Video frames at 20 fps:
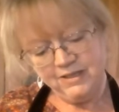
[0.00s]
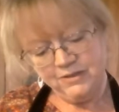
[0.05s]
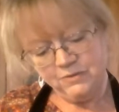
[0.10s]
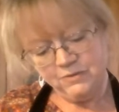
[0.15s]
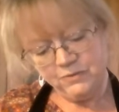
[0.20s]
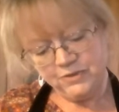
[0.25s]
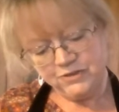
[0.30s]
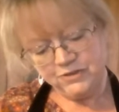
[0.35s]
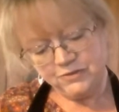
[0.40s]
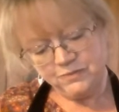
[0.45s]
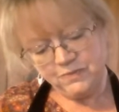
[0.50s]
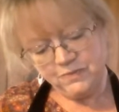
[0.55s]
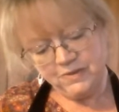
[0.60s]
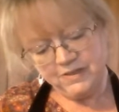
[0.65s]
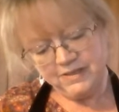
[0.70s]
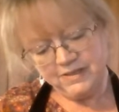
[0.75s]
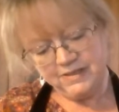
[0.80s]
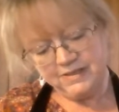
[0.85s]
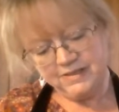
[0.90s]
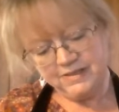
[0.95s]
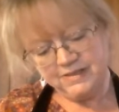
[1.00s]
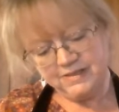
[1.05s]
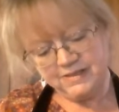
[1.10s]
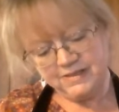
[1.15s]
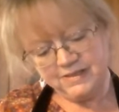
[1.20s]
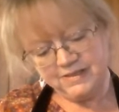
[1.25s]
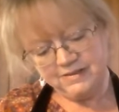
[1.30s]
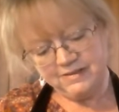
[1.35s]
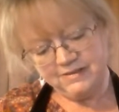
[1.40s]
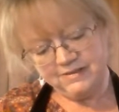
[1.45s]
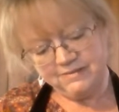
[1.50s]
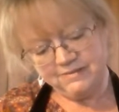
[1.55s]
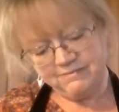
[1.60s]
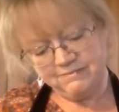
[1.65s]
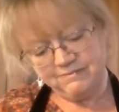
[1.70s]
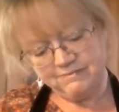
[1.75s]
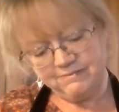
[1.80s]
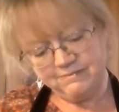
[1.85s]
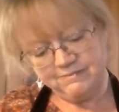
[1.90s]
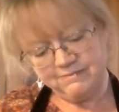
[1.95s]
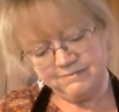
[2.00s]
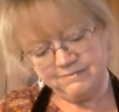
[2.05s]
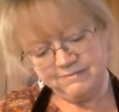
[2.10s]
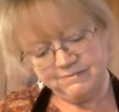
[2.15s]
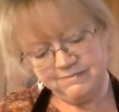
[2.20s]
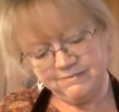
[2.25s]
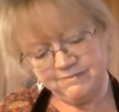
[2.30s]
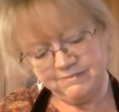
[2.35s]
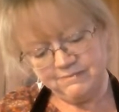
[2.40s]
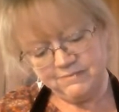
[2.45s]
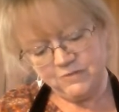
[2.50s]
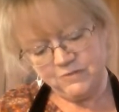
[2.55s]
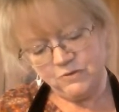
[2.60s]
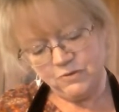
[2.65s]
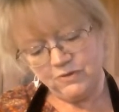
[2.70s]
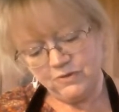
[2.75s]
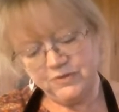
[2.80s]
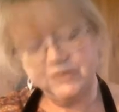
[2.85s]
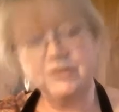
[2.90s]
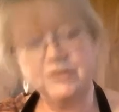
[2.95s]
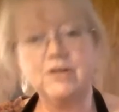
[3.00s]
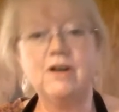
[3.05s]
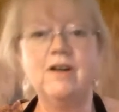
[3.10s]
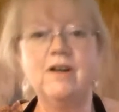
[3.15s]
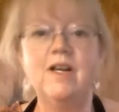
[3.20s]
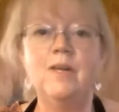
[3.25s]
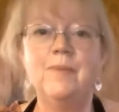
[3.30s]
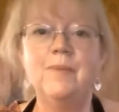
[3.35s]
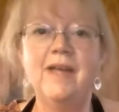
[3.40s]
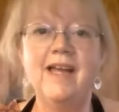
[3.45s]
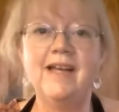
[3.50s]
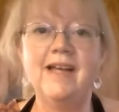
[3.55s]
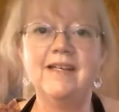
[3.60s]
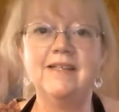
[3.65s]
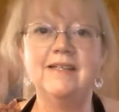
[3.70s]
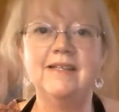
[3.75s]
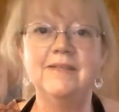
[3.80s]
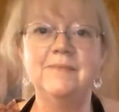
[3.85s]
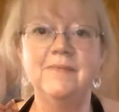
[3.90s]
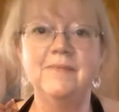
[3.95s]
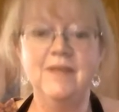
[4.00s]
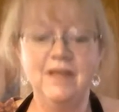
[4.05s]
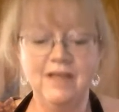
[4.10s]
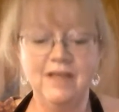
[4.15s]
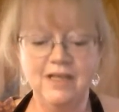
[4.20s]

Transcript: which was North Star Alpaca,